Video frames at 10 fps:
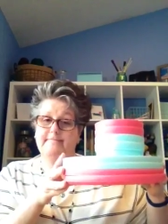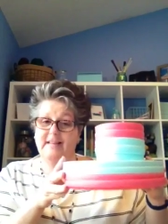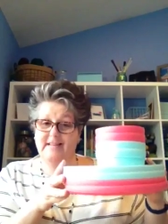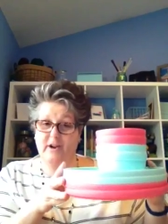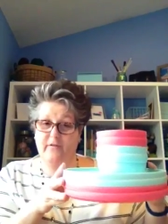
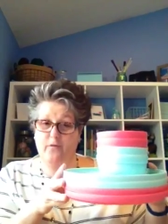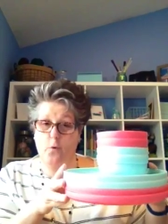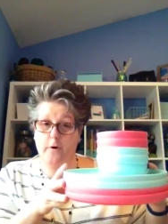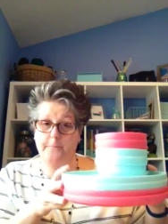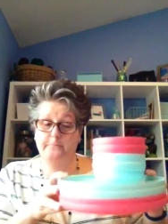a set of
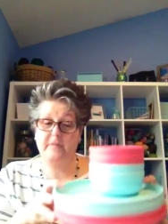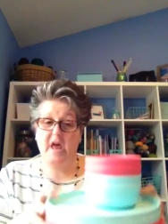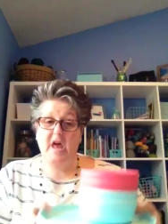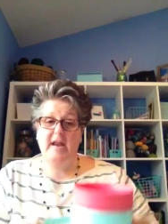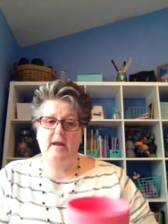4.
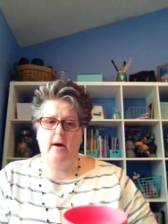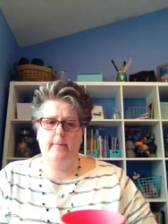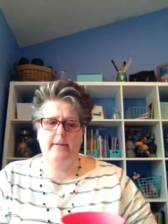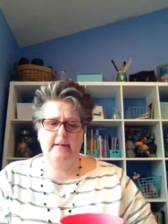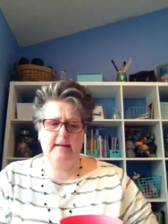Now,
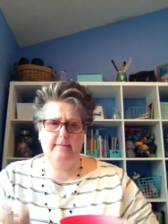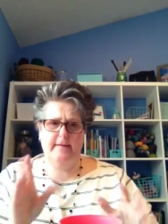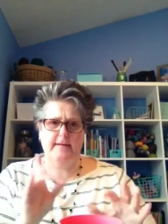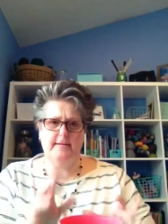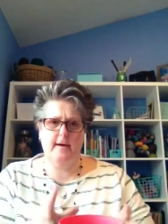I believe
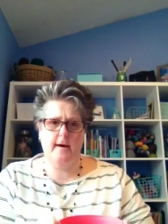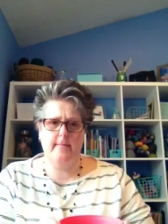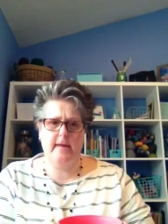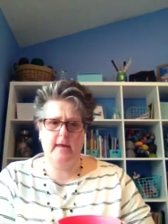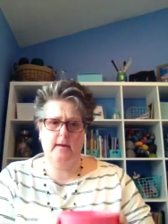these
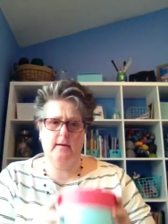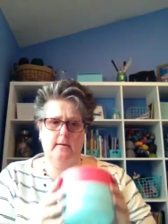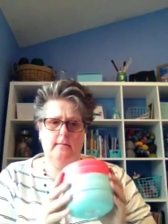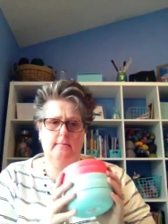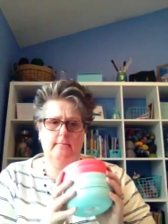come
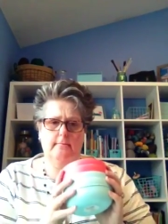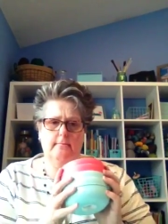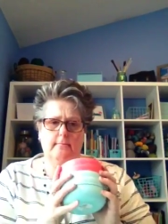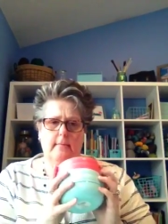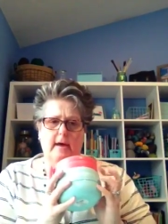in
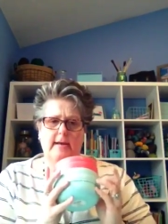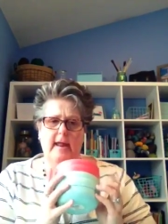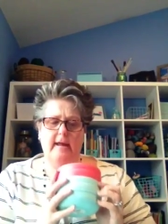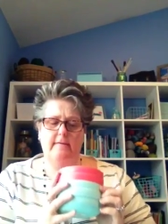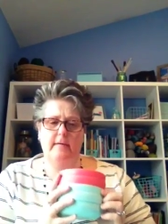a
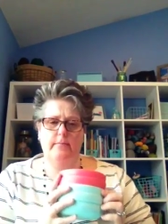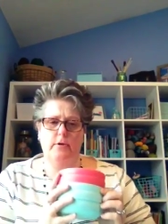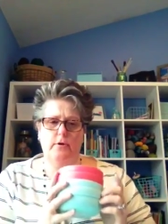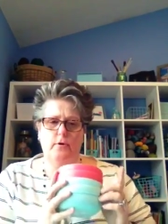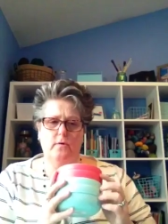navy
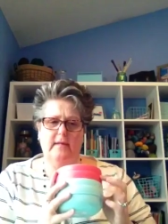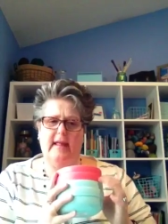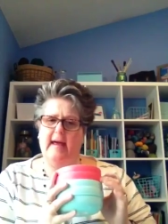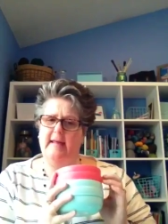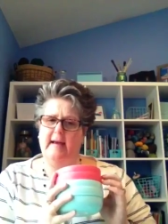blue,
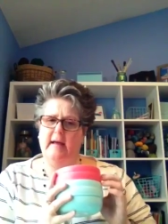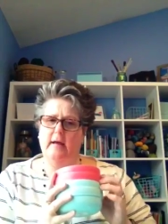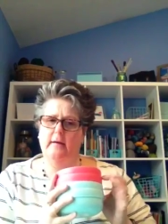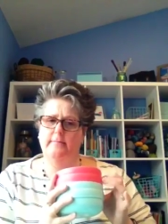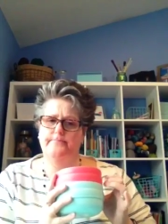like
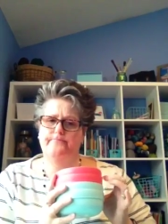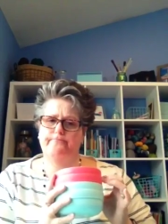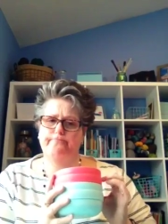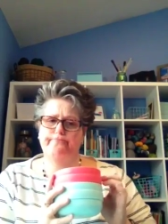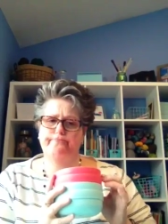
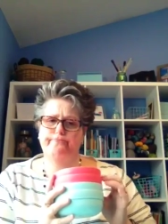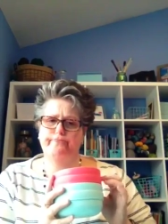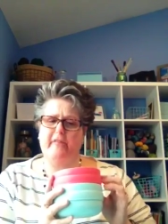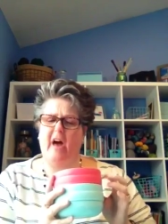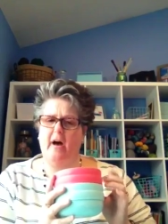
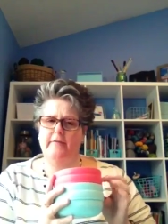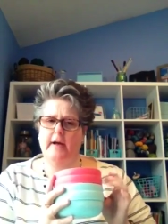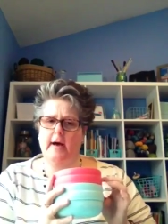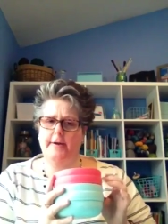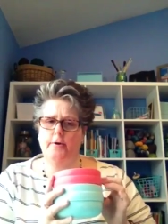
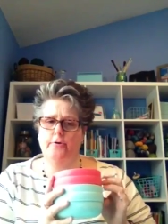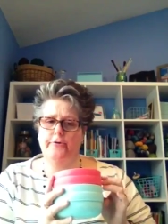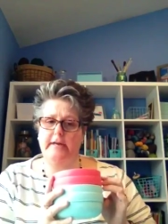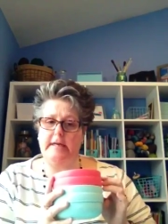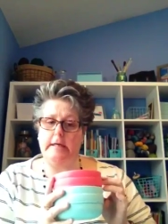avocado
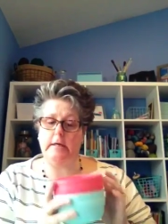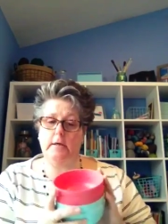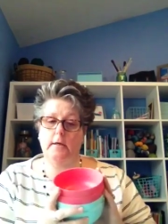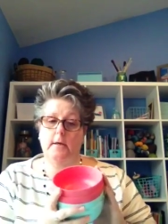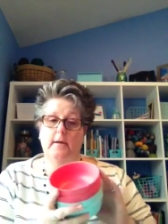
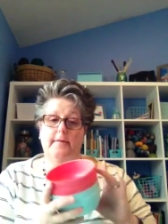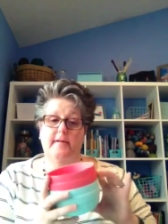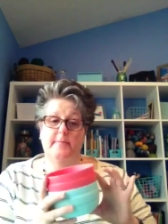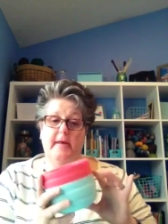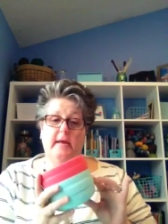green,
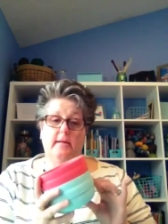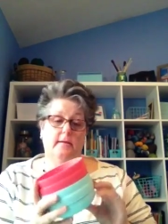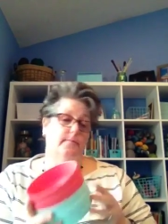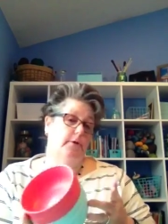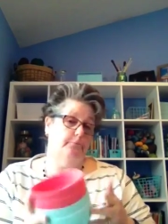this pink, and
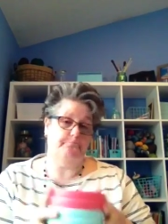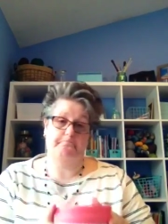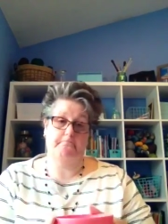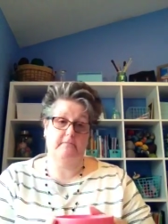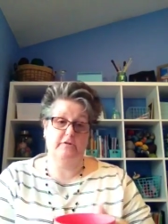this blue.
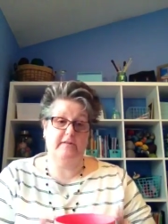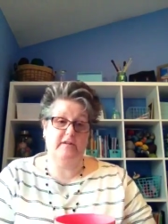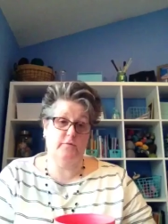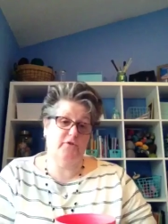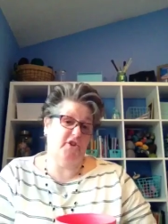So
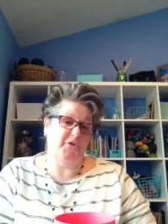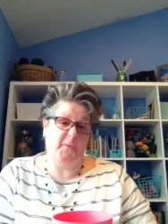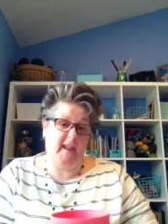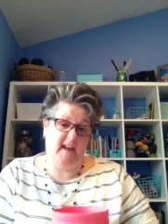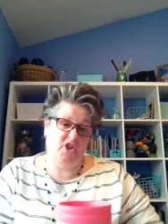this is just
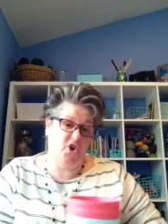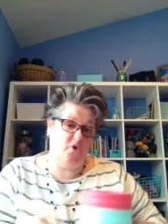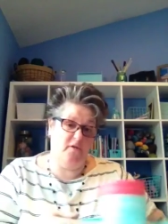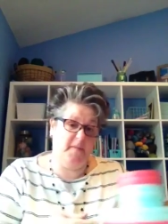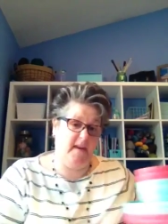what I
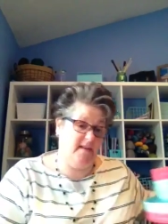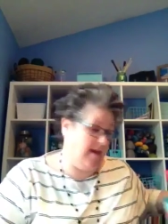chose because